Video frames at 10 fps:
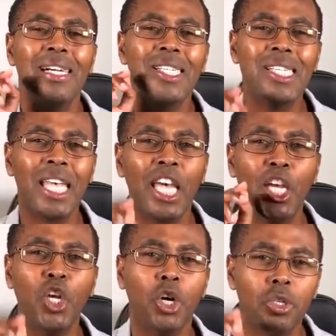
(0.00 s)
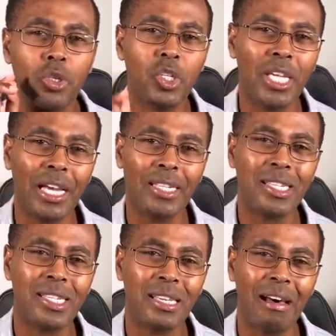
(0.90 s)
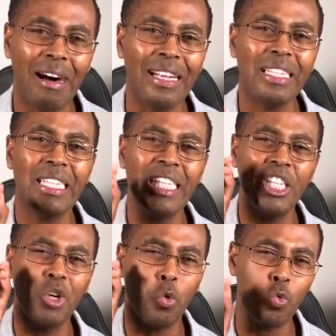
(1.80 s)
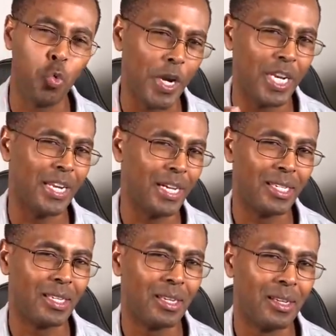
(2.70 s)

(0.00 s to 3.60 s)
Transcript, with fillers: Say no to sex until your wedding night.